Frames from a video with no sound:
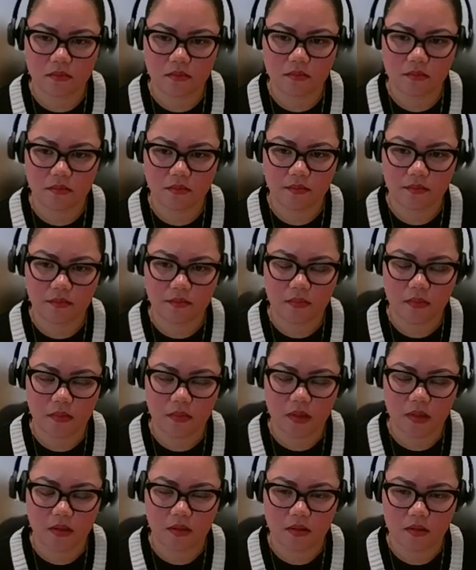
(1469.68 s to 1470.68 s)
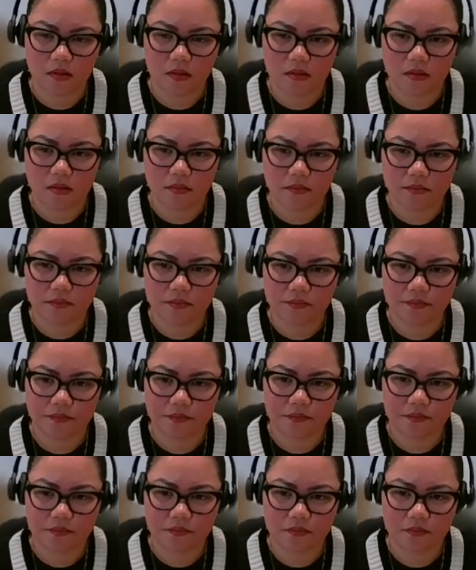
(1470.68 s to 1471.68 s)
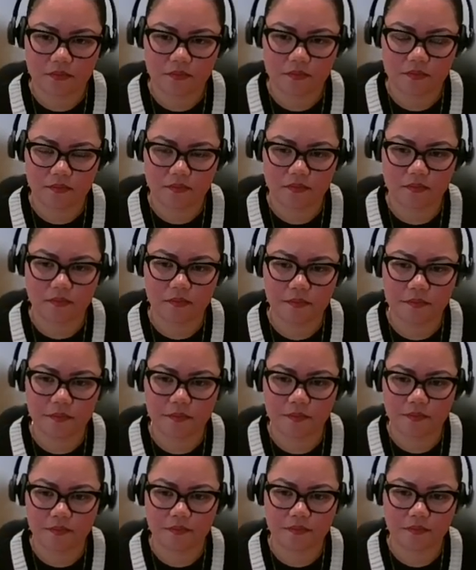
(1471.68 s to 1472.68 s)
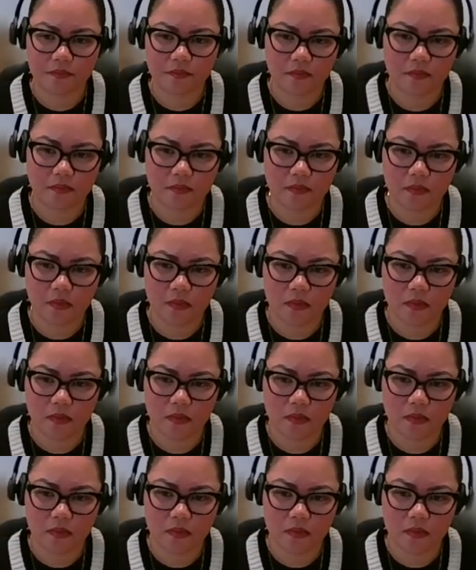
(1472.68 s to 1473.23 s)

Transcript: (silent)